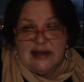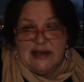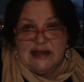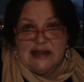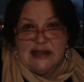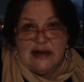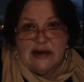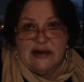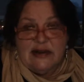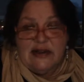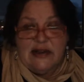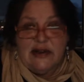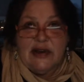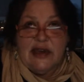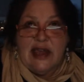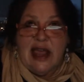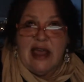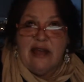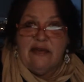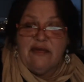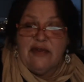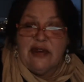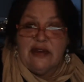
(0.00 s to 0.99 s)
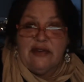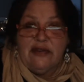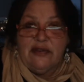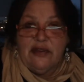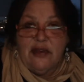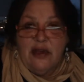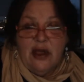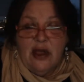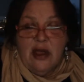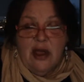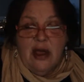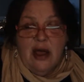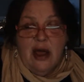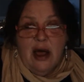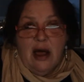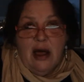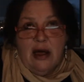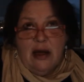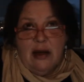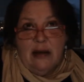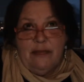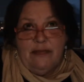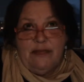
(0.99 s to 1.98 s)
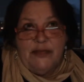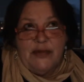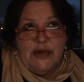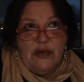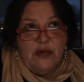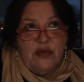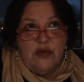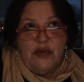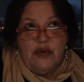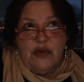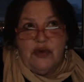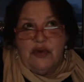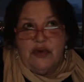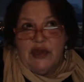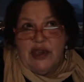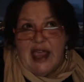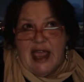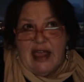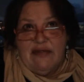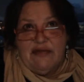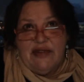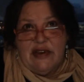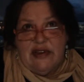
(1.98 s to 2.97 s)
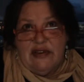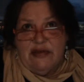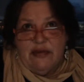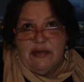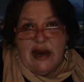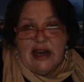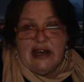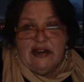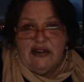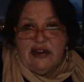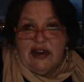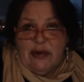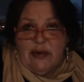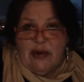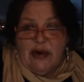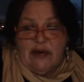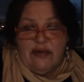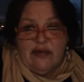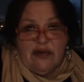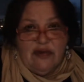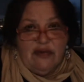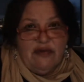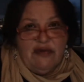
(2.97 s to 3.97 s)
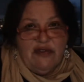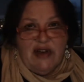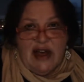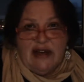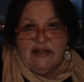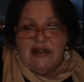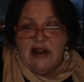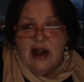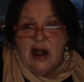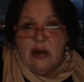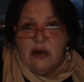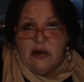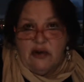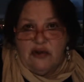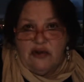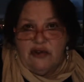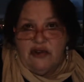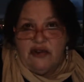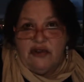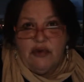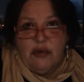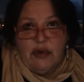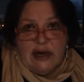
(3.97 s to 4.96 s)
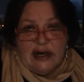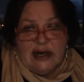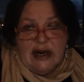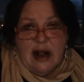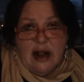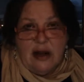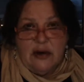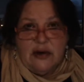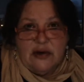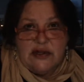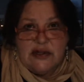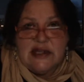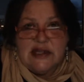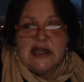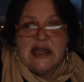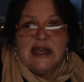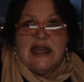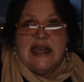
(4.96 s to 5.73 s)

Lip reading: there. And their cat fees, the cat fees range anywhere from $5 to $20.